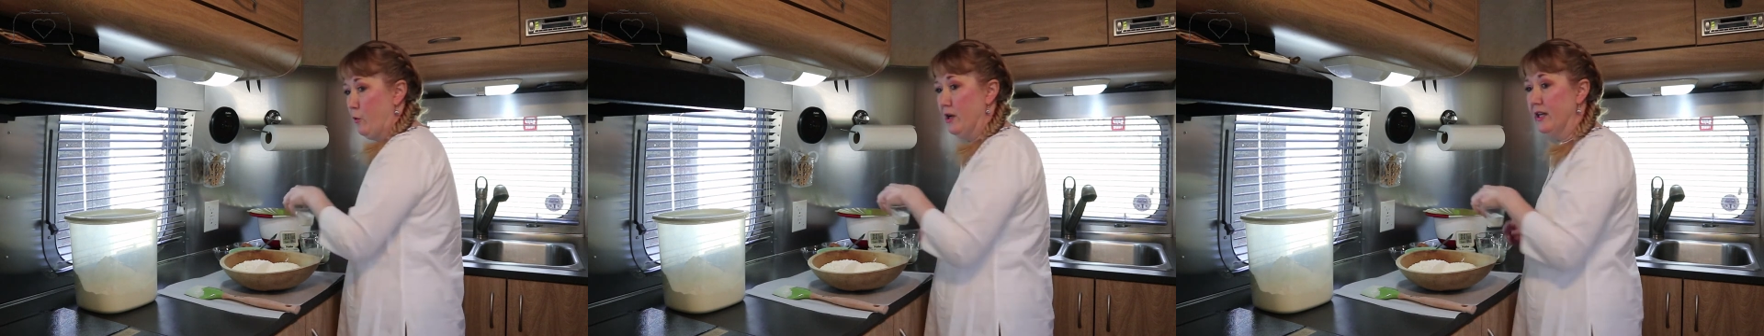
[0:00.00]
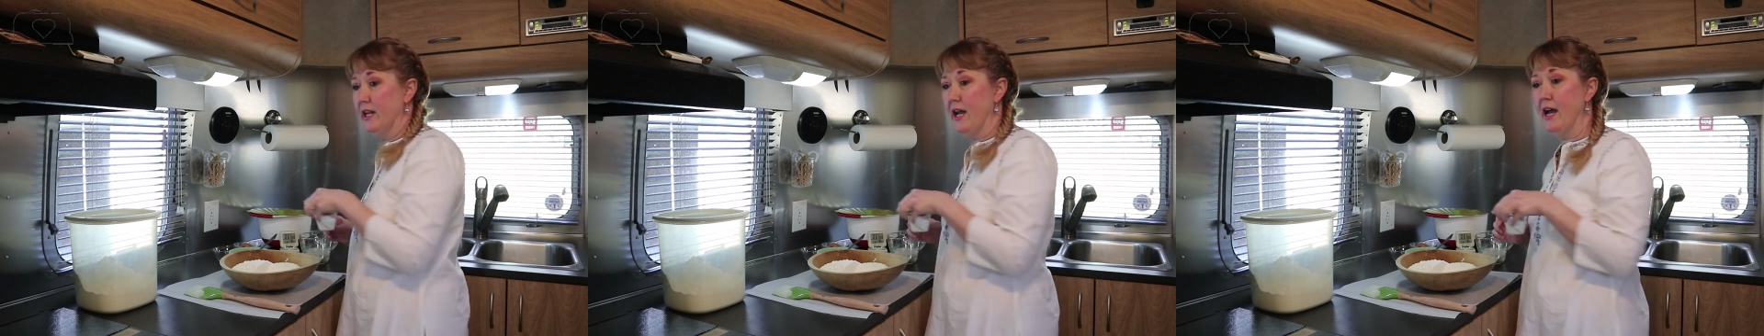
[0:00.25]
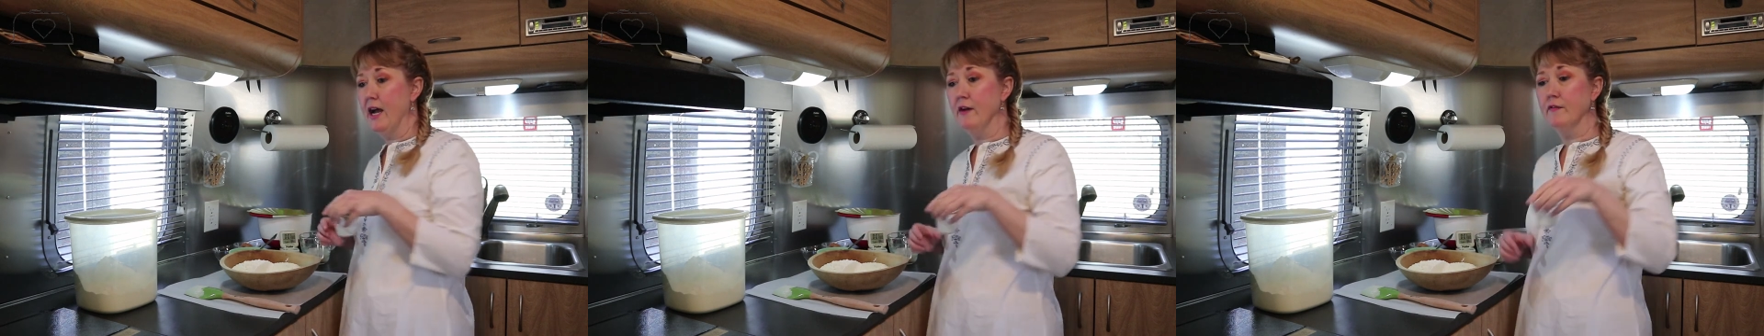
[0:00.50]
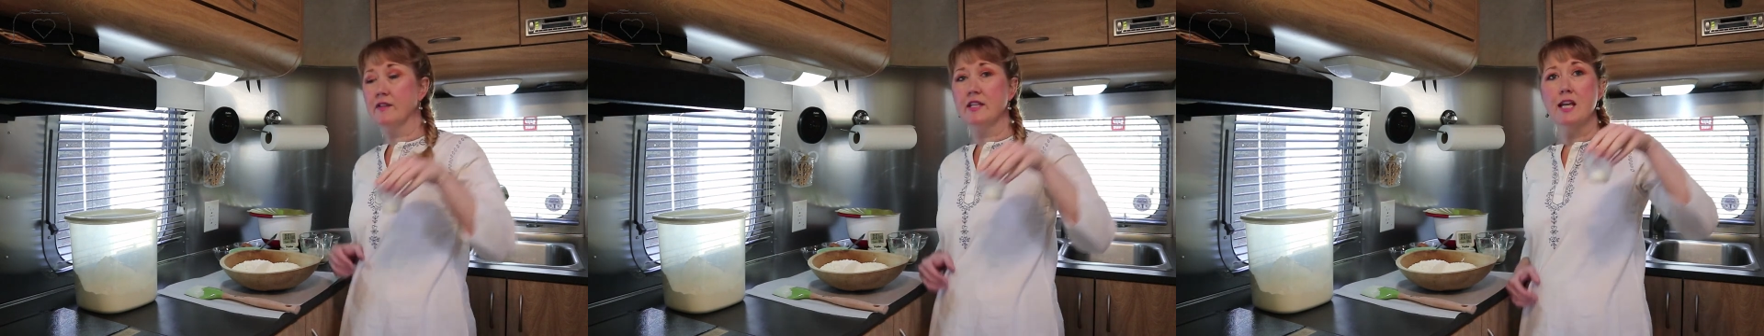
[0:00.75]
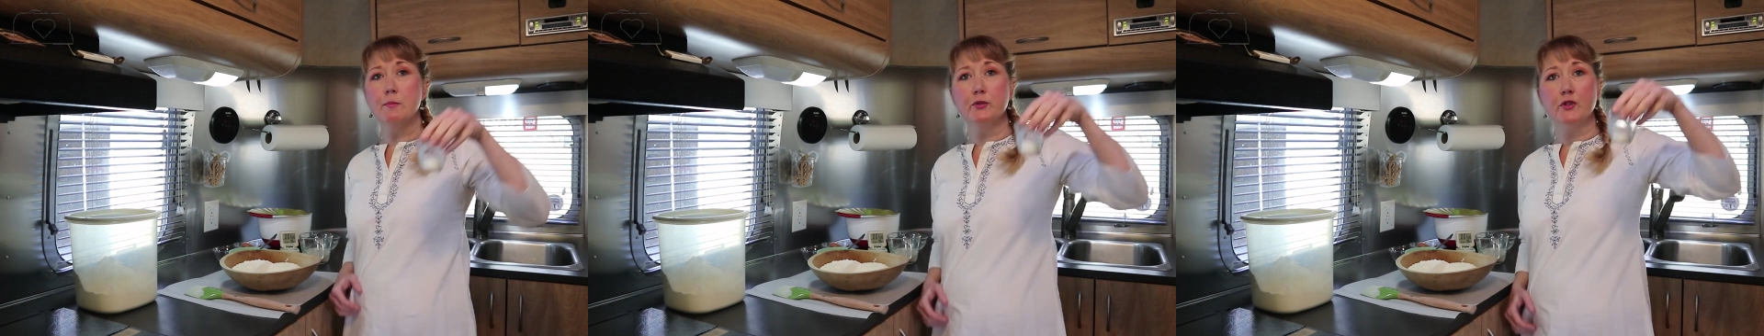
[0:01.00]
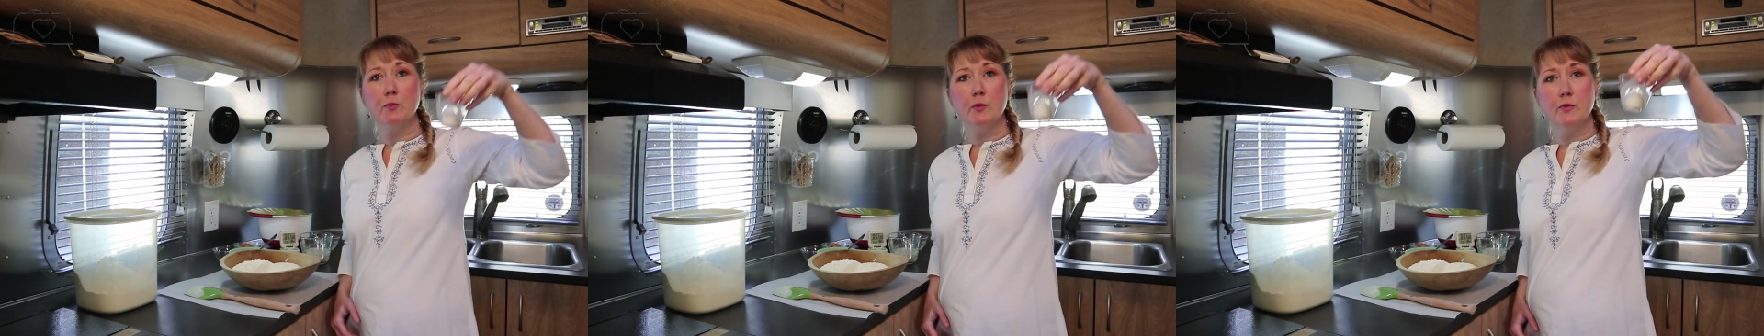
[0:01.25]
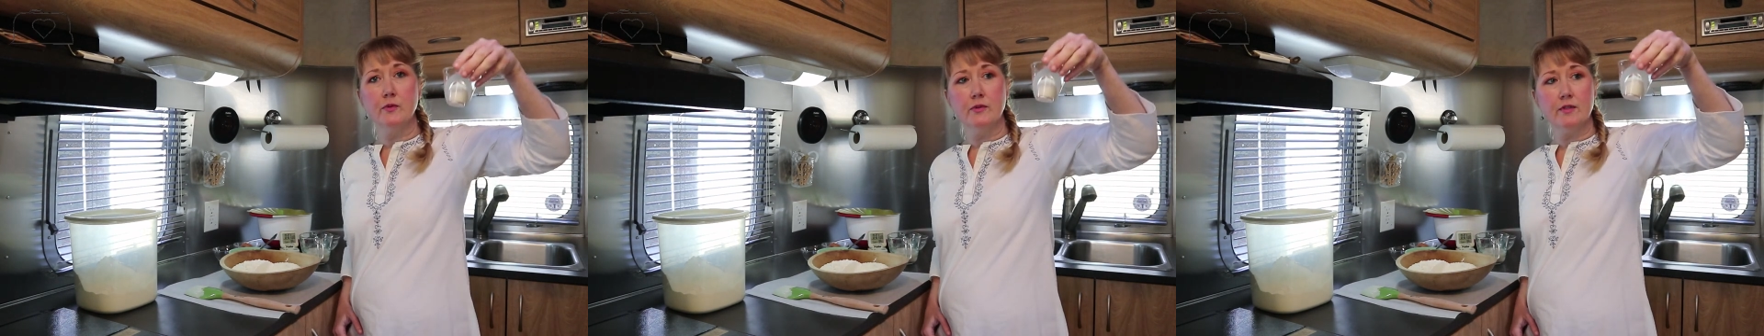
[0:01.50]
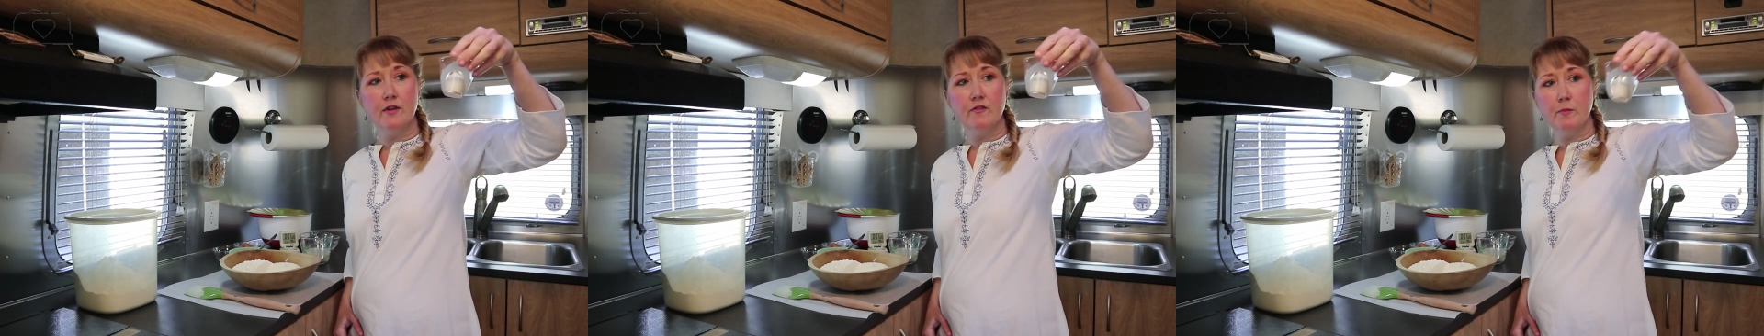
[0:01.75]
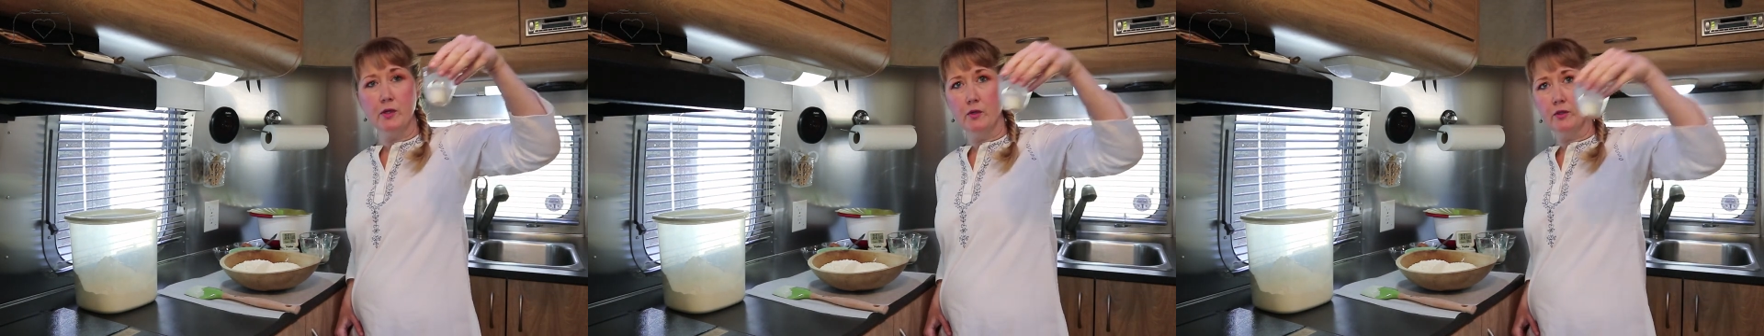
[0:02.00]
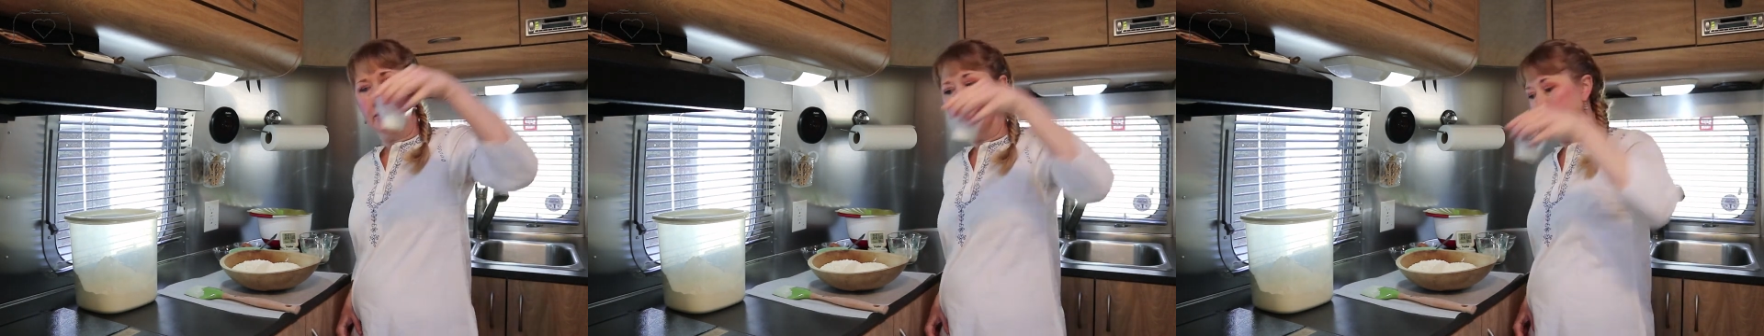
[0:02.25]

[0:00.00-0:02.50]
one and a half tablespoons of milk,